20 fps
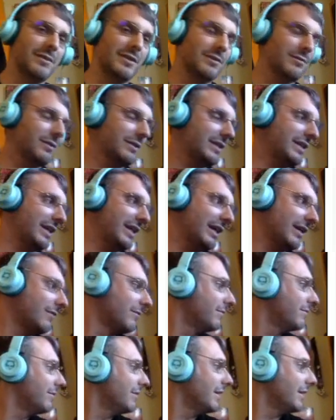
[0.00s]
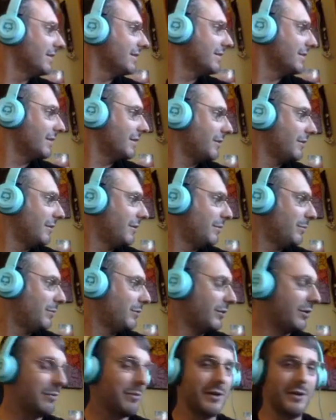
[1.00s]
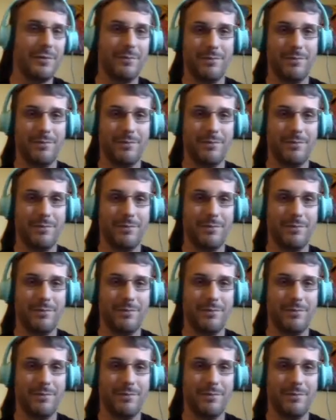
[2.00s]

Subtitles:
is what they have as their current Pokemon.